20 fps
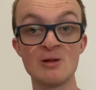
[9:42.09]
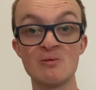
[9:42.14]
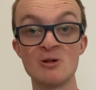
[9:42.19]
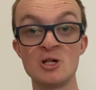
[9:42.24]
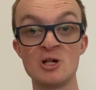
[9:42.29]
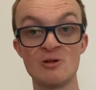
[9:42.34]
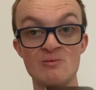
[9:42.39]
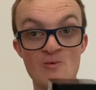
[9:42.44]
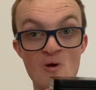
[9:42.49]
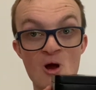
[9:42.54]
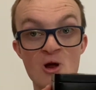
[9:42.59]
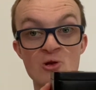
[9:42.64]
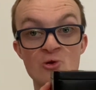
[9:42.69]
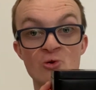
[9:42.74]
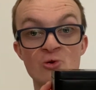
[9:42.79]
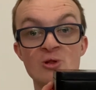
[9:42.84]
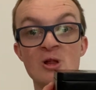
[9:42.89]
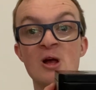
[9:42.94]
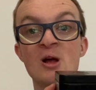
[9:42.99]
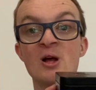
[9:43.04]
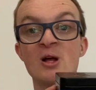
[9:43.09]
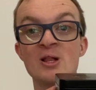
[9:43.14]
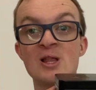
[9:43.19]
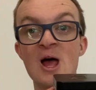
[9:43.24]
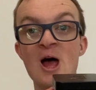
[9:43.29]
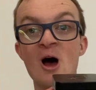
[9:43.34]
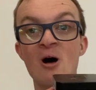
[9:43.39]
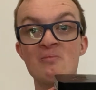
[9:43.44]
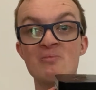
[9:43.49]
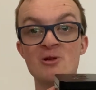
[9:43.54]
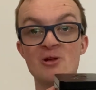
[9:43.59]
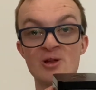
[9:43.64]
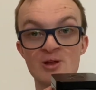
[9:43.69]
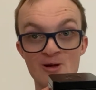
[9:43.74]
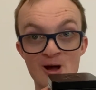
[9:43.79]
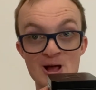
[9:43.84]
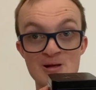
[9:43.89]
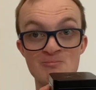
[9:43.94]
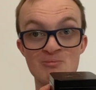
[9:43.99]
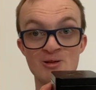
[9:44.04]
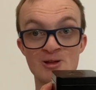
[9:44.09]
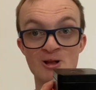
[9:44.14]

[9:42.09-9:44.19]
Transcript: which is very good to help you sleep.